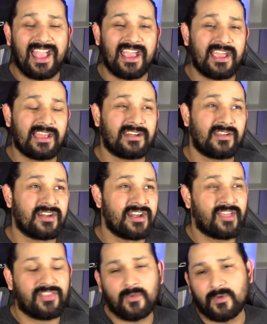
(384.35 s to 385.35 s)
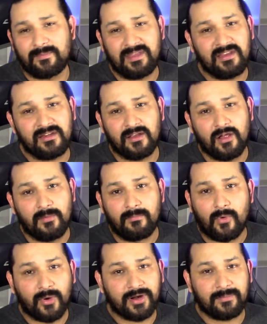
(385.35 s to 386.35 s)
and nothing would mean
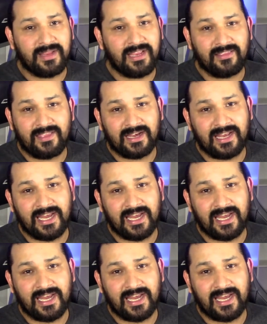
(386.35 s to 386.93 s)
more to me than